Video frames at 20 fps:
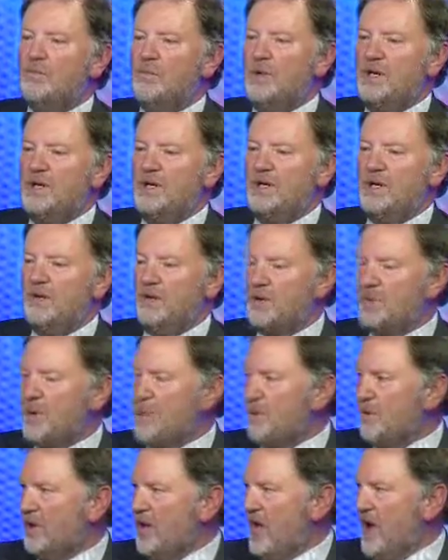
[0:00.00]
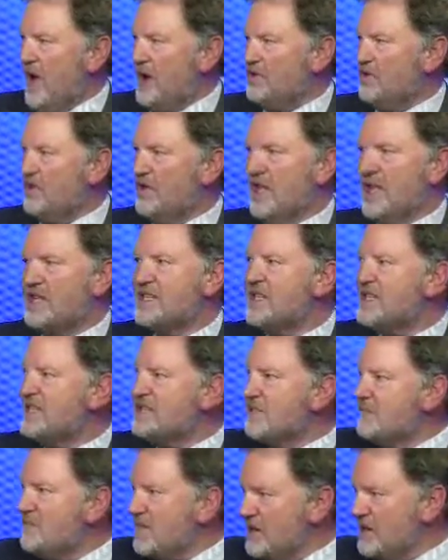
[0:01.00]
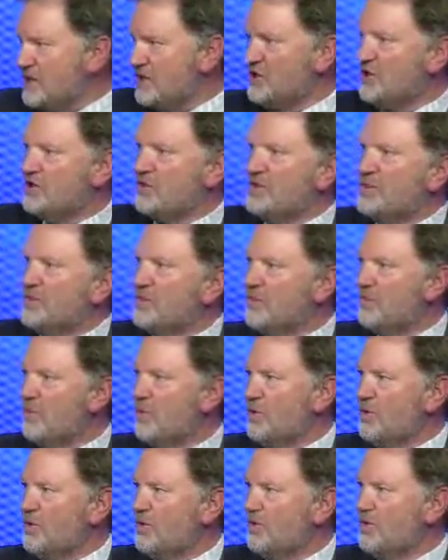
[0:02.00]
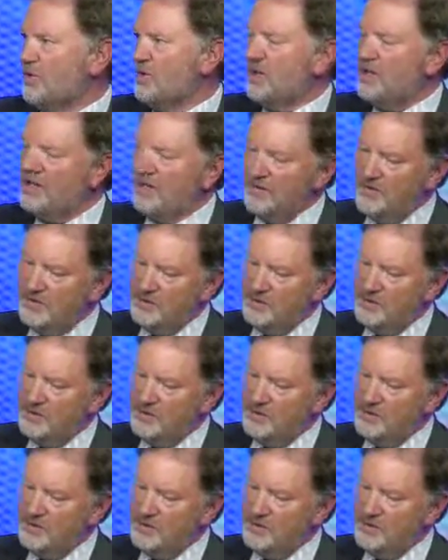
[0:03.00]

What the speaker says: We deal with people harshly. That sends a message to the broader community.